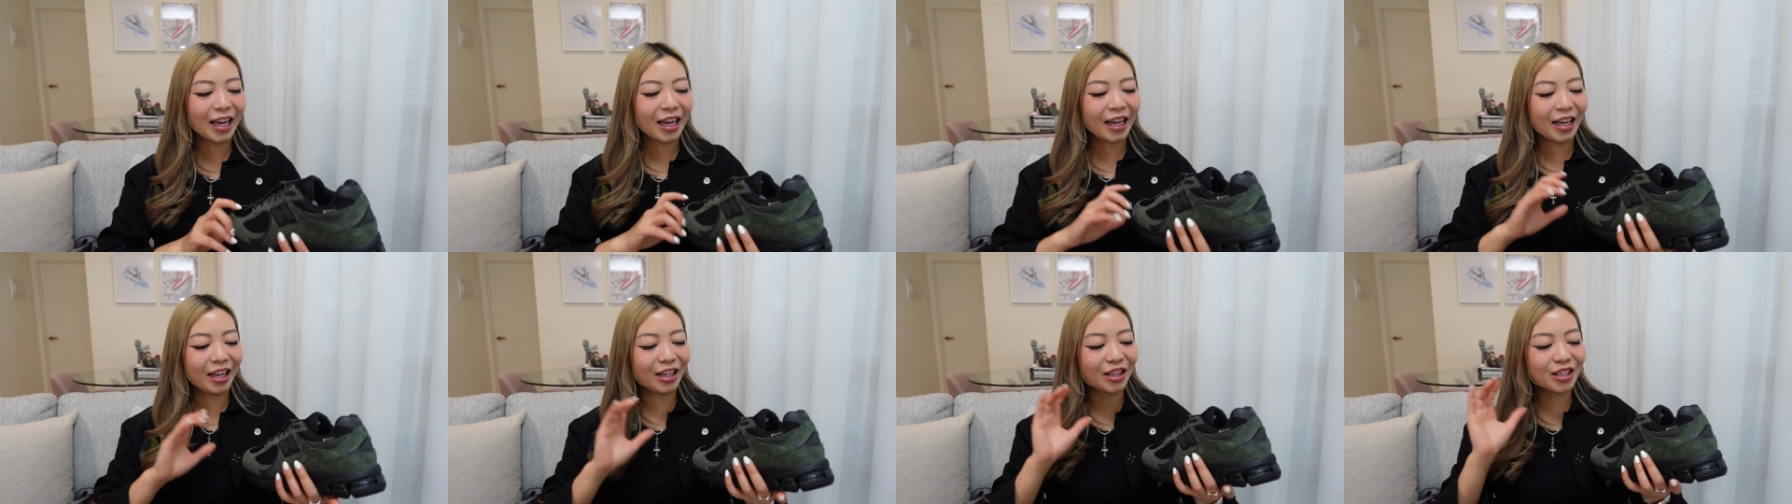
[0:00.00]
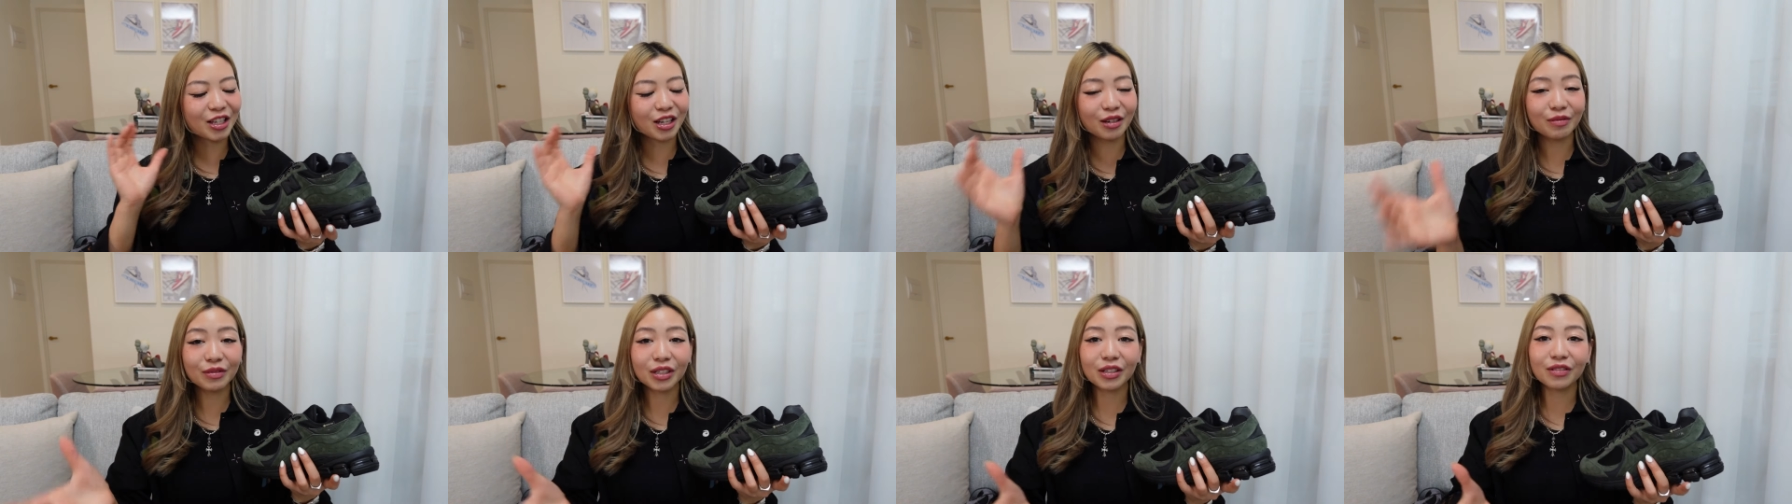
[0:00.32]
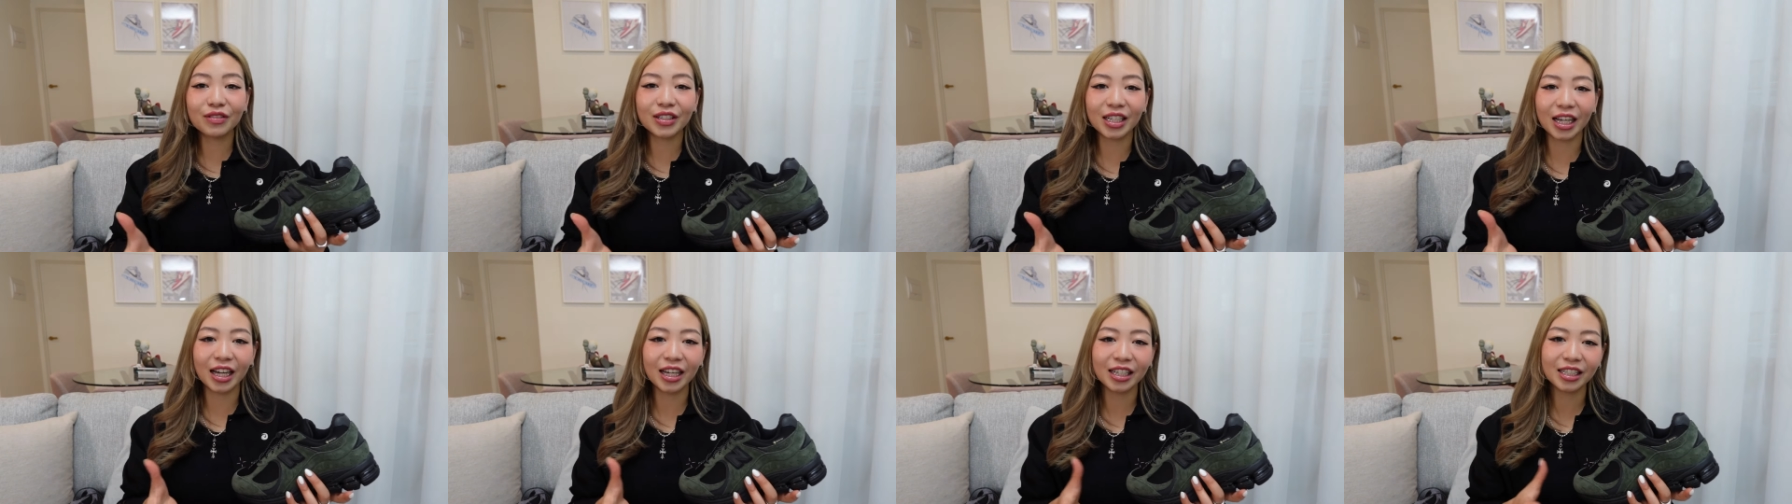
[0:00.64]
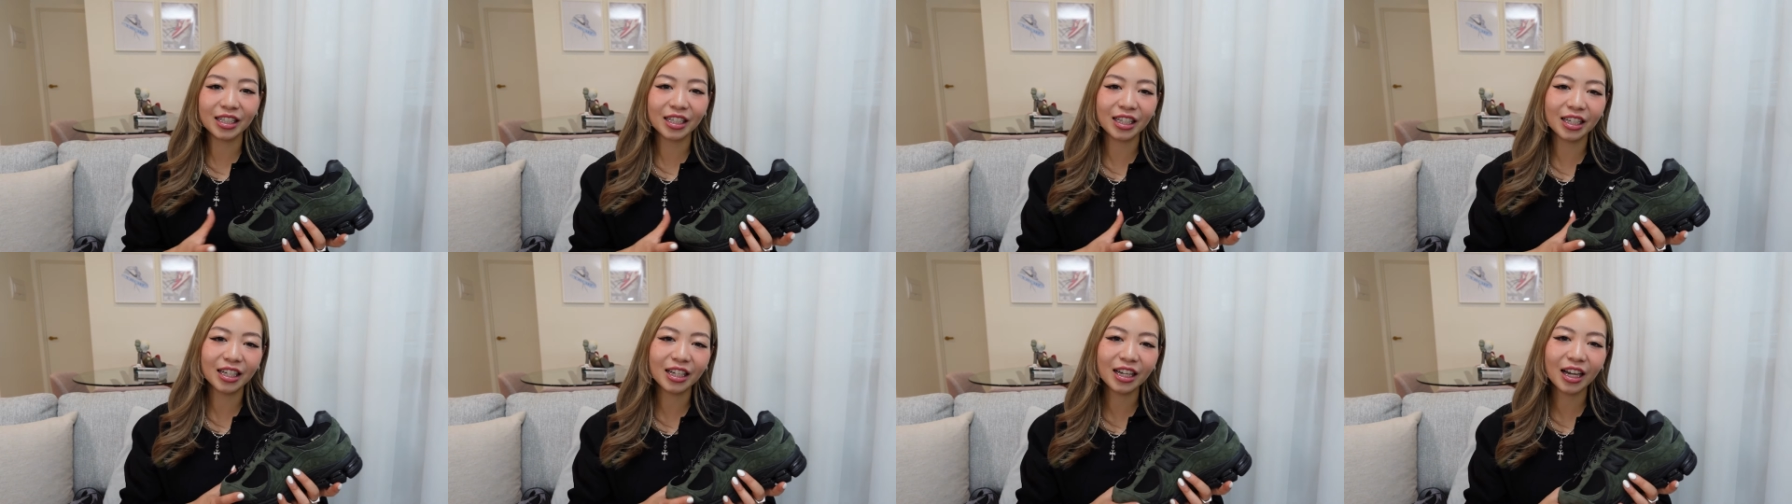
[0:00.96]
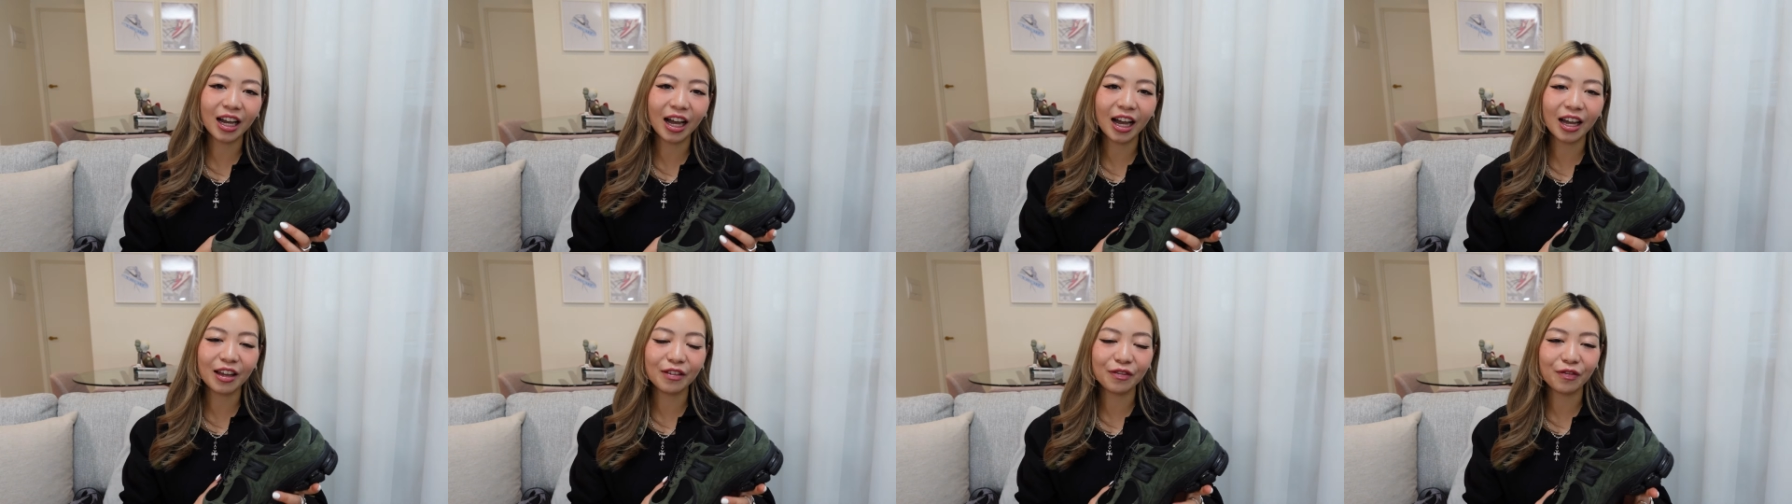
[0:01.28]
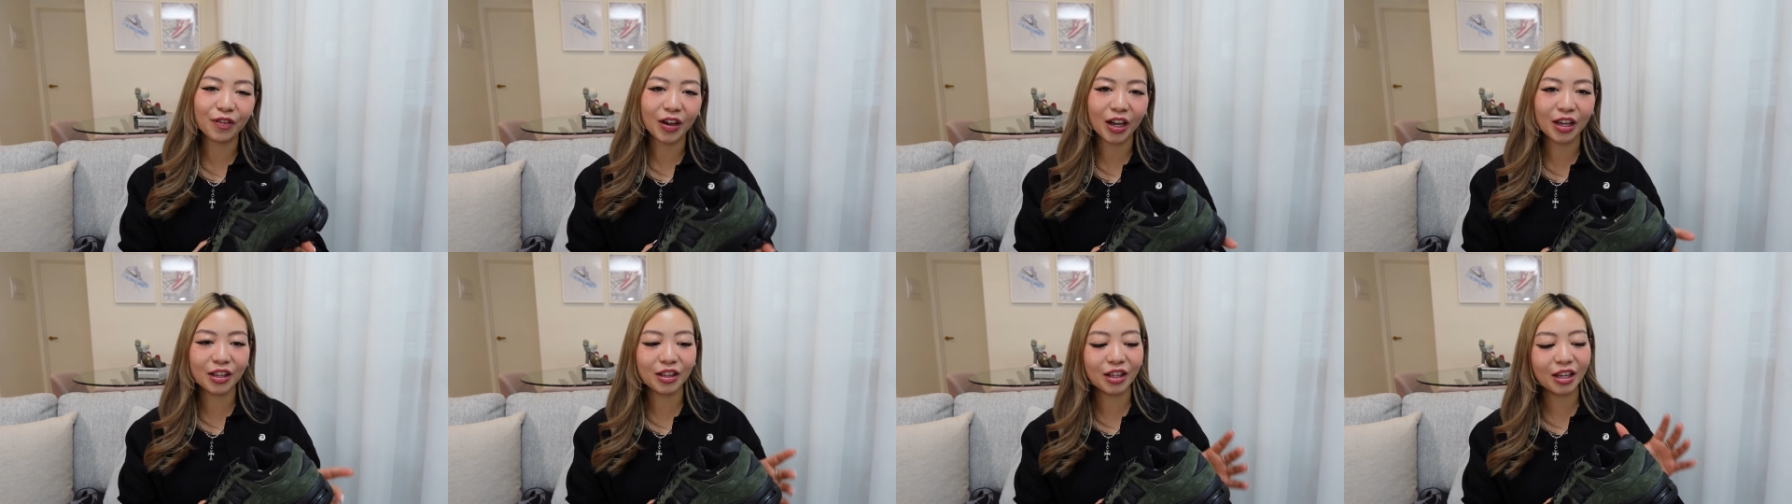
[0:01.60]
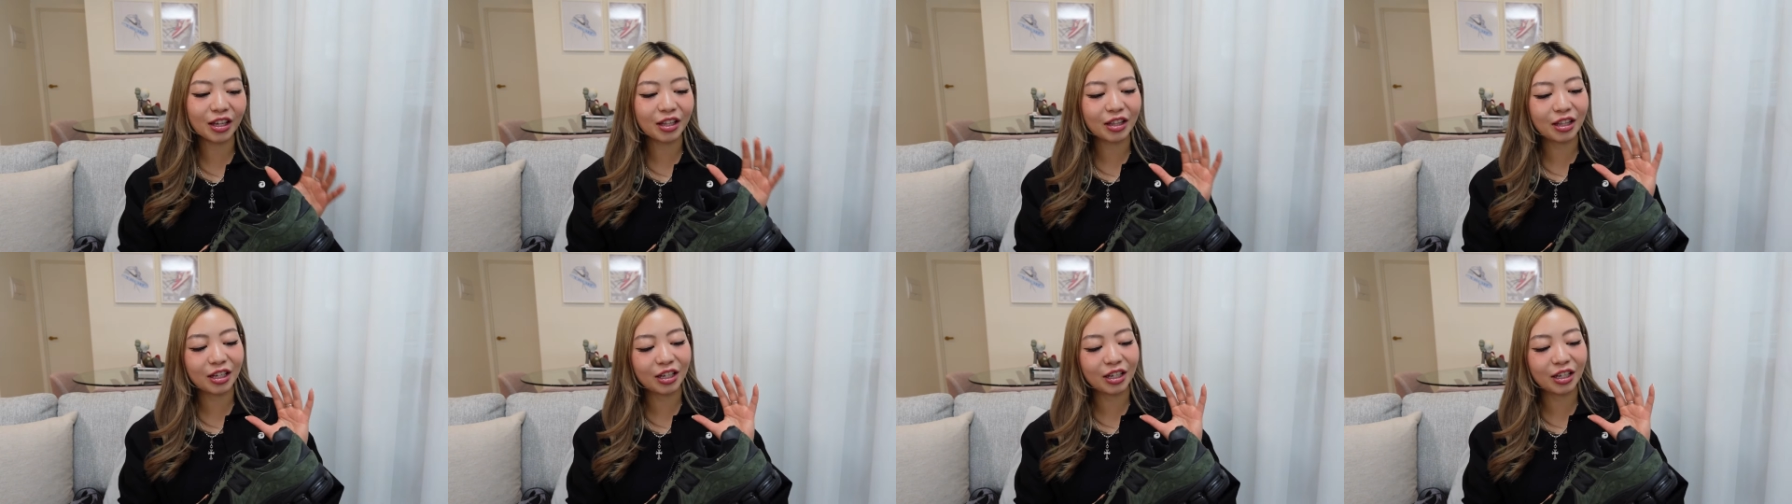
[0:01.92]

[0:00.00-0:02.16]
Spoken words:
In terms of sizing, I find that